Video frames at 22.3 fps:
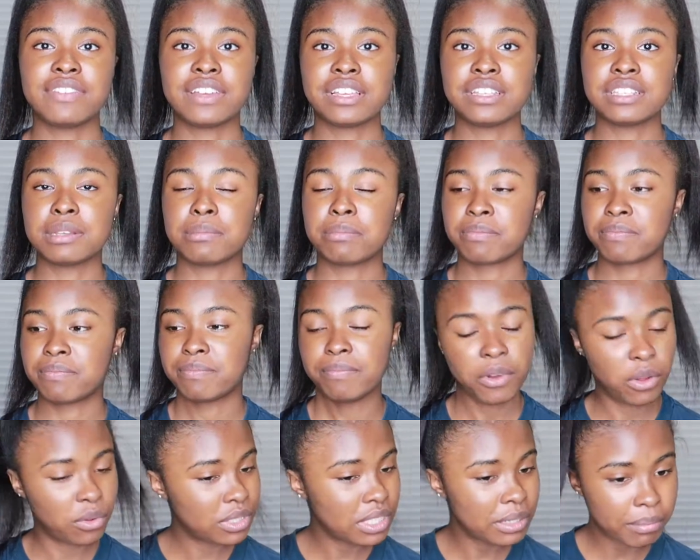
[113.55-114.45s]
He's the
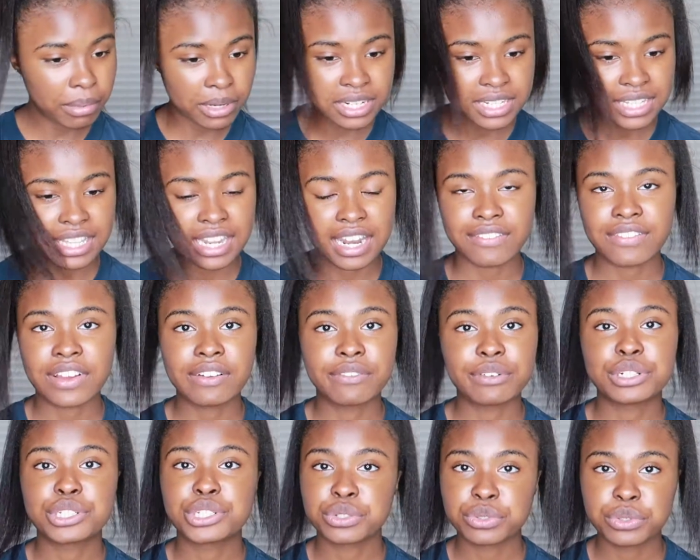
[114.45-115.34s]
only person I've
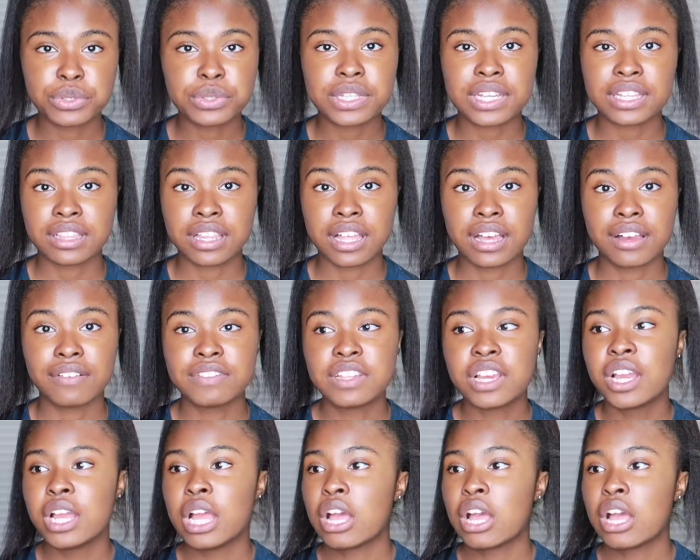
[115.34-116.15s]
ever truly loved,